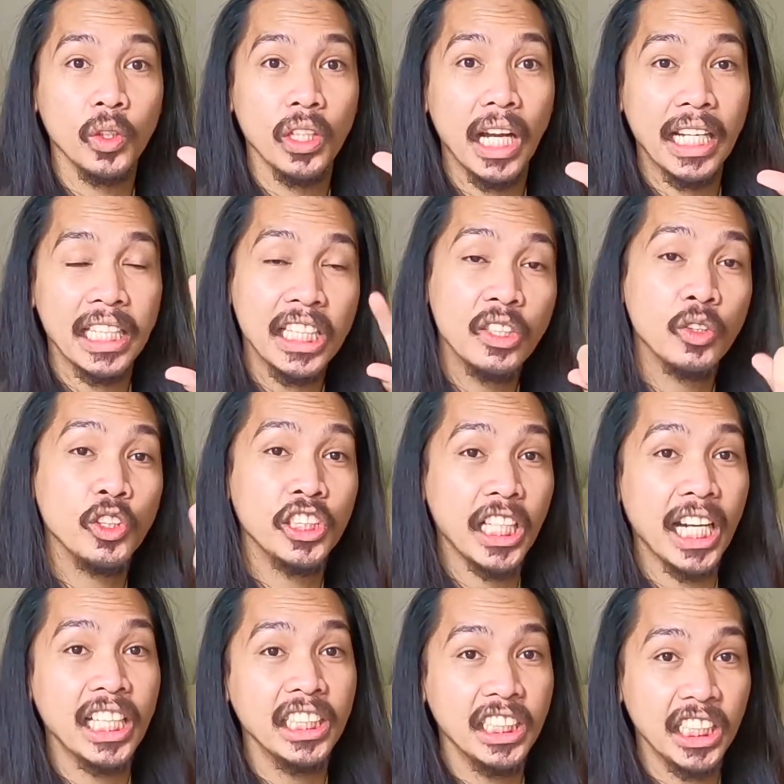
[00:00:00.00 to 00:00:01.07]
I need to
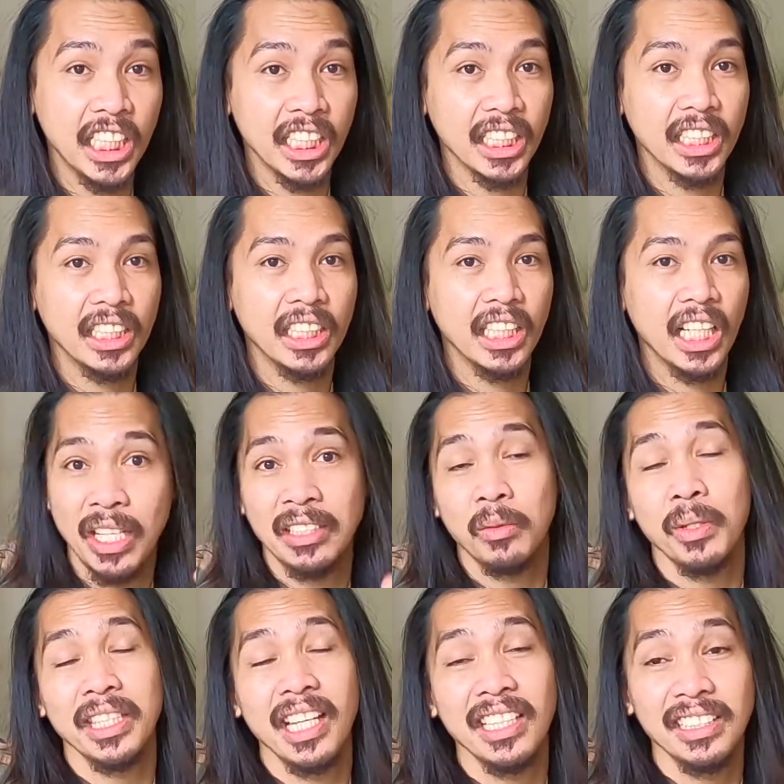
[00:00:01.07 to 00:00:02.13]
change it. As
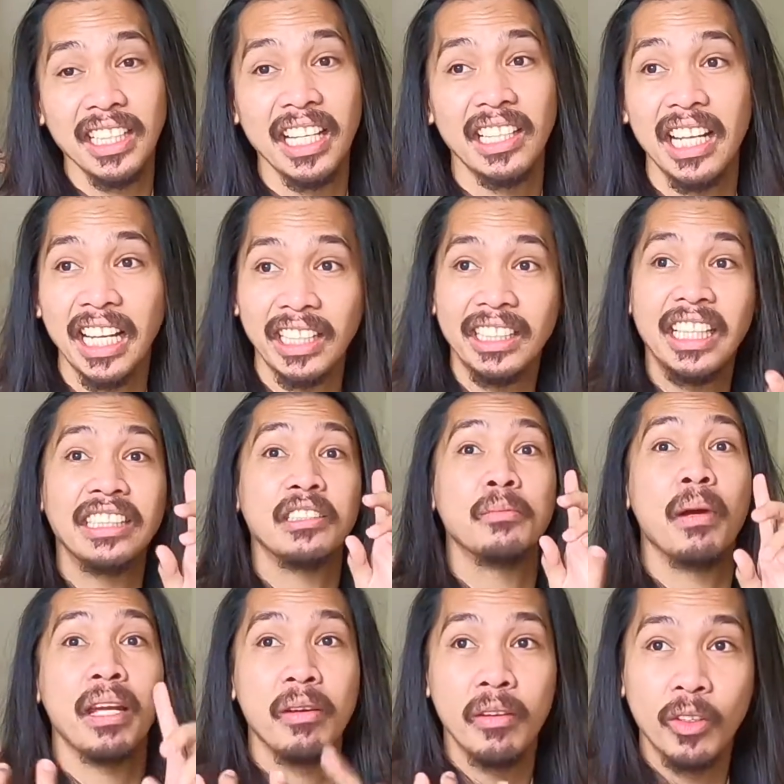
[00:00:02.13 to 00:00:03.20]
what I said, like, that's
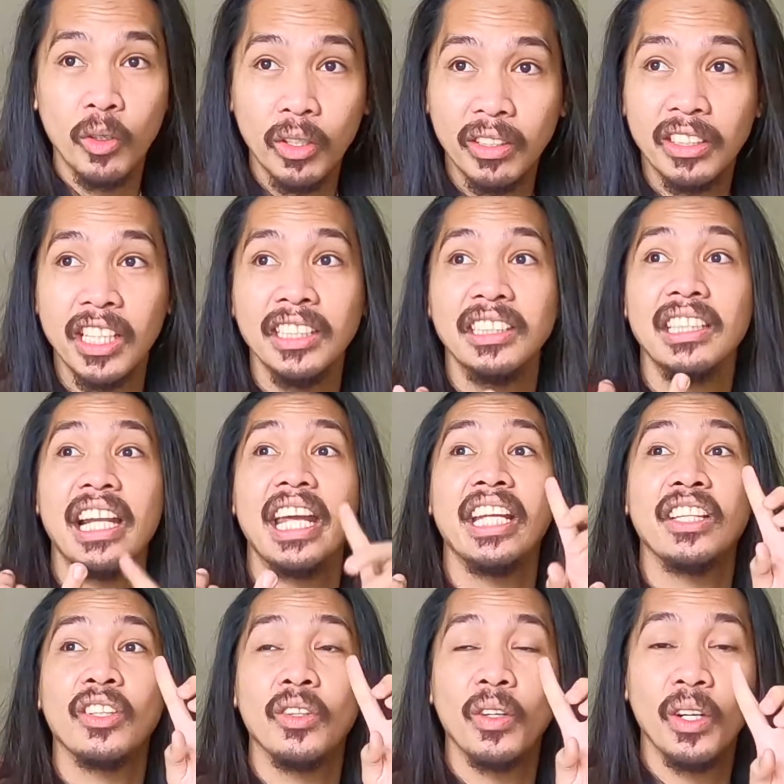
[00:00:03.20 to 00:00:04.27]
my
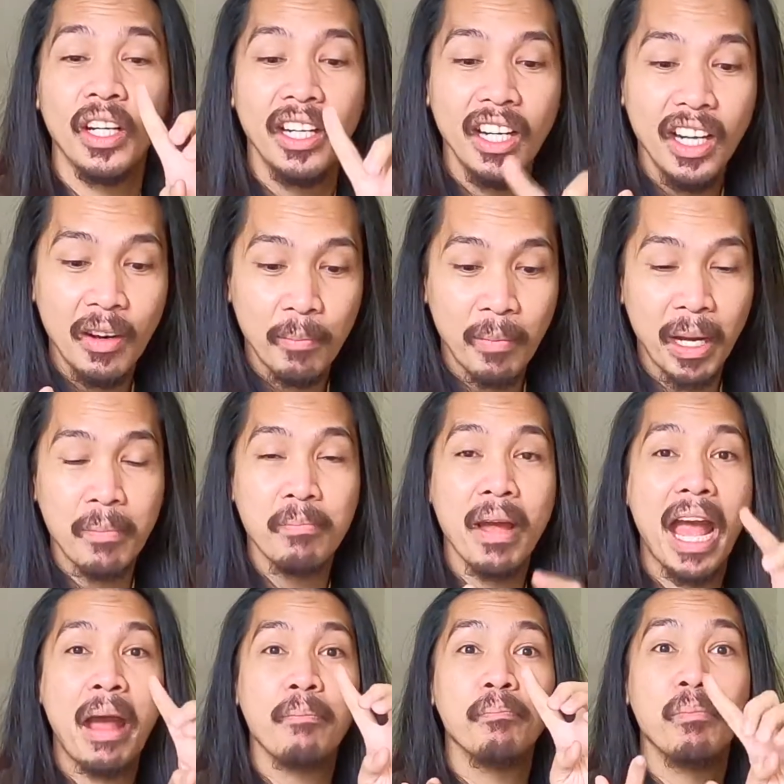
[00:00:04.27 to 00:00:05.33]
translator, my
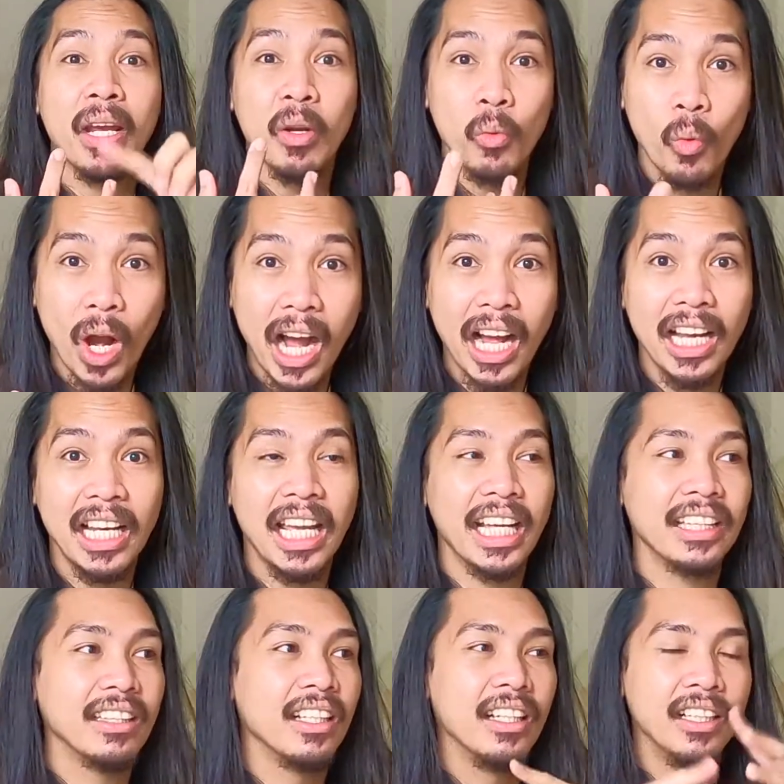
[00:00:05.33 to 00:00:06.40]
map, my
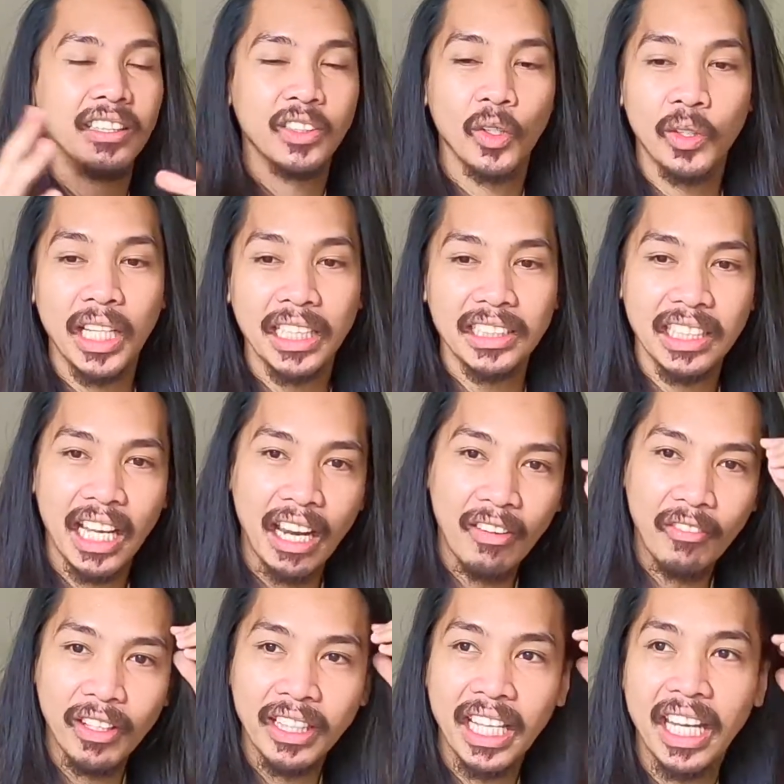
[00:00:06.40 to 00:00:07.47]
wallet. So that's
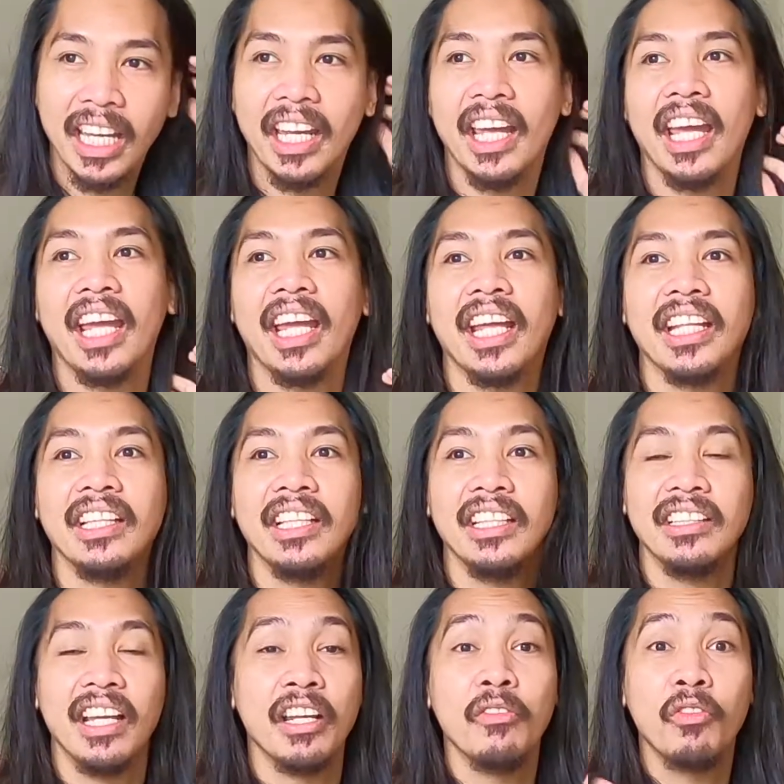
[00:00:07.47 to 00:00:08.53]
everything, and
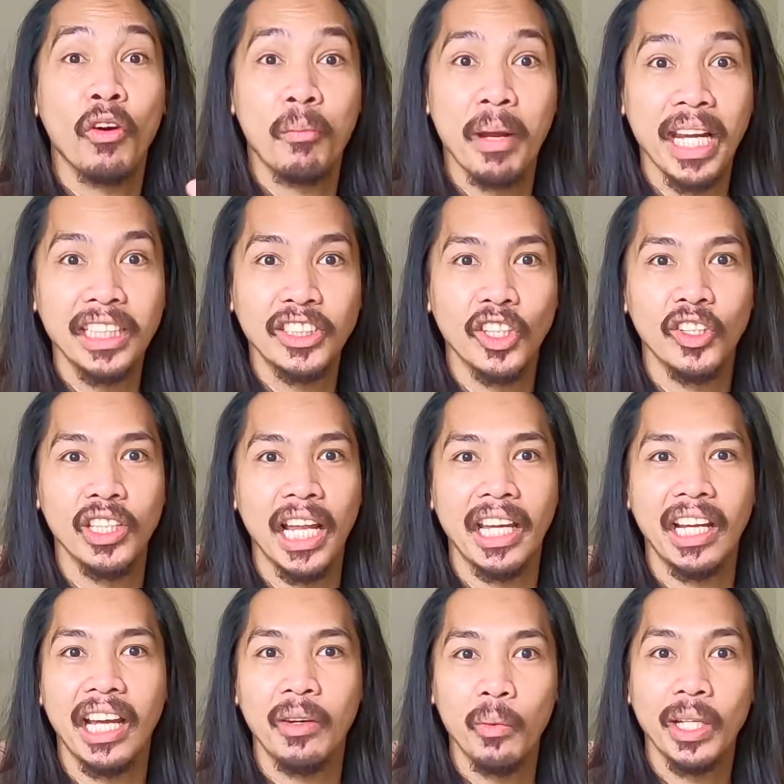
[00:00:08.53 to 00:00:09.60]
the information,
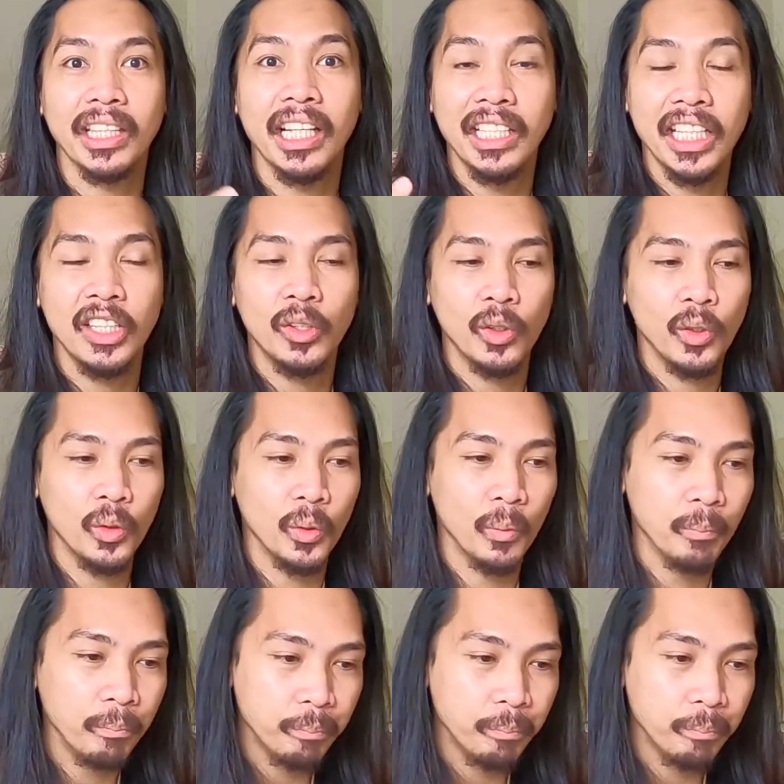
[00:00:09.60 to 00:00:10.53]
like, what I need to do.